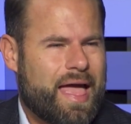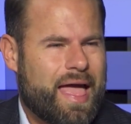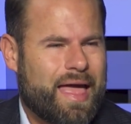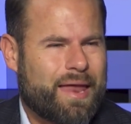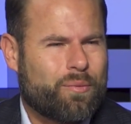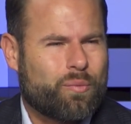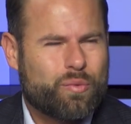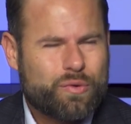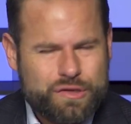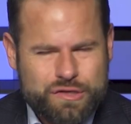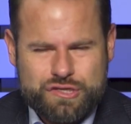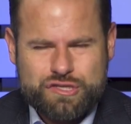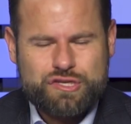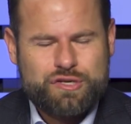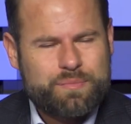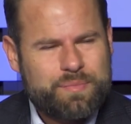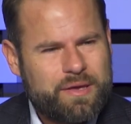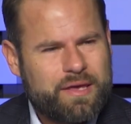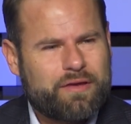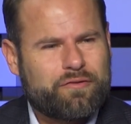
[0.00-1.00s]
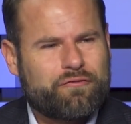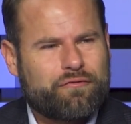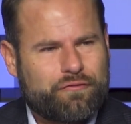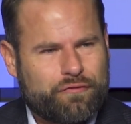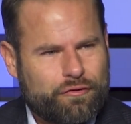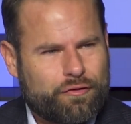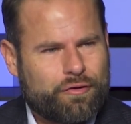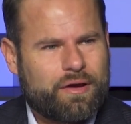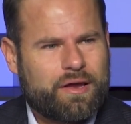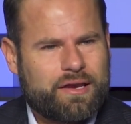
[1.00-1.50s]
And wouldn't you be
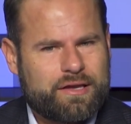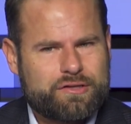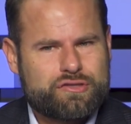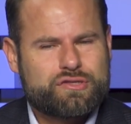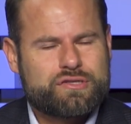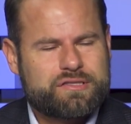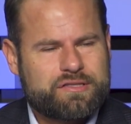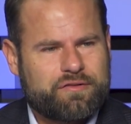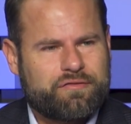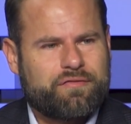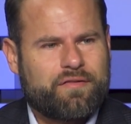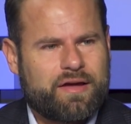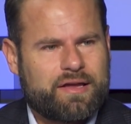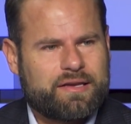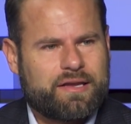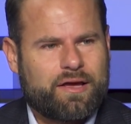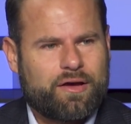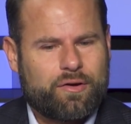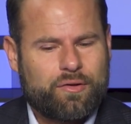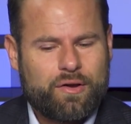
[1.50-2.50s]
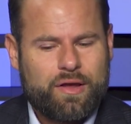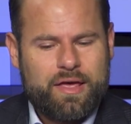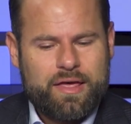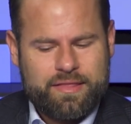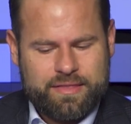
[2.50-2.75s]
infuriated just to find out